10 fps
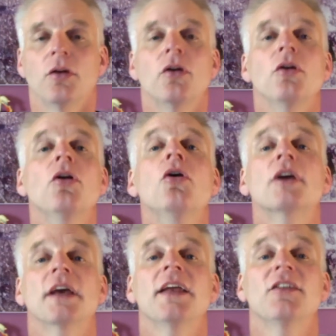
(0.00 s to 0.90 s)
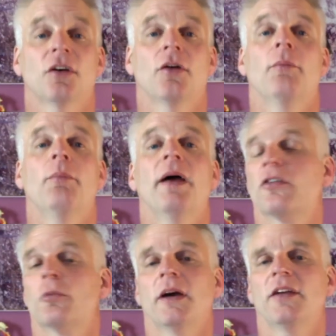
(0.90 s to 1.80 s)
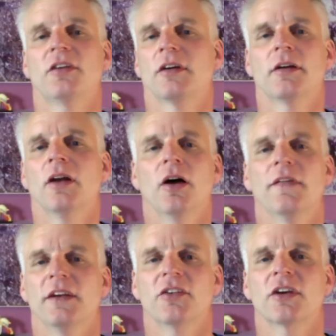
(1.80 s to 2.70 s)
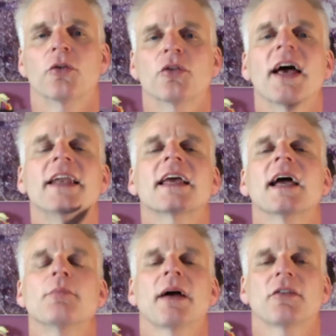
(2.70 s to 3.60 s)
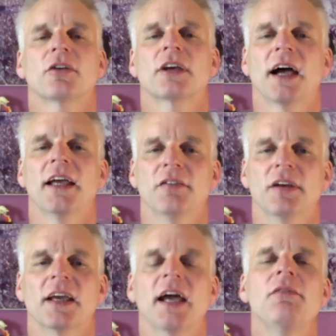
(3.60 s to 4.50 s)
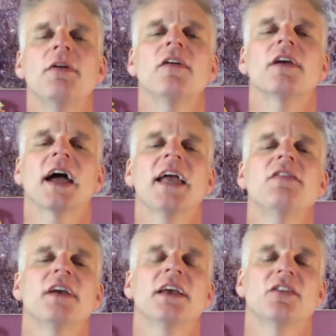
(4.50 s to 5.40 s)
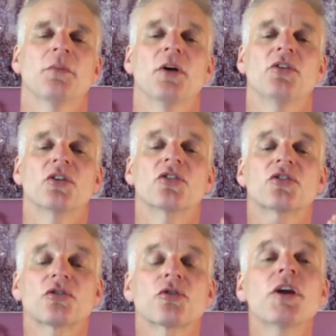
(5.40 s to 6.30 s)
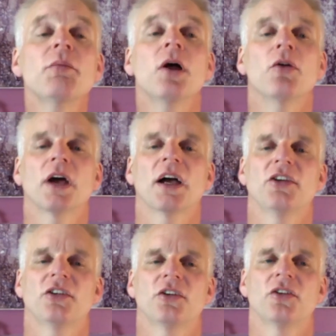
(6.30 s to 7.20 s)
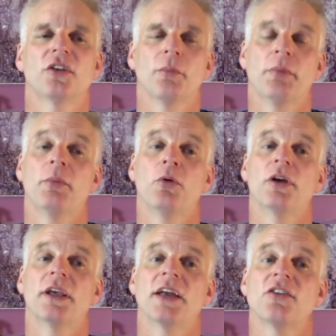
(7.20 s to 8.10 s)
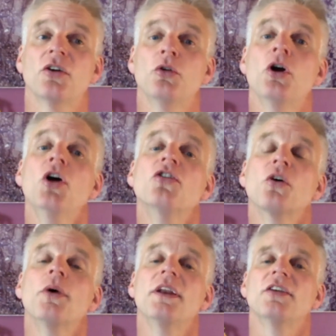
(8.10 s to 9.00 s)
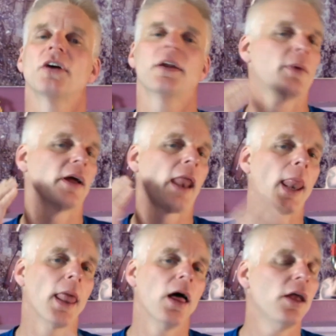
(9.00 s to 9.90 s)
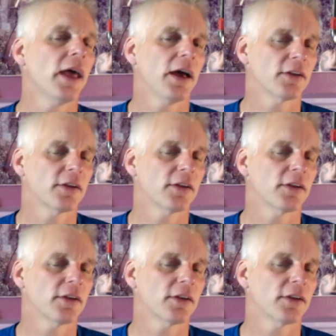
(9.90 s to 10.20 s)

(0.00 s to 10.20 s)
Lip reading: looking into the best way to learn these skills, and it came down to caving. Caving is the most extreme locations that people can get to, so we decided we're going to learn how to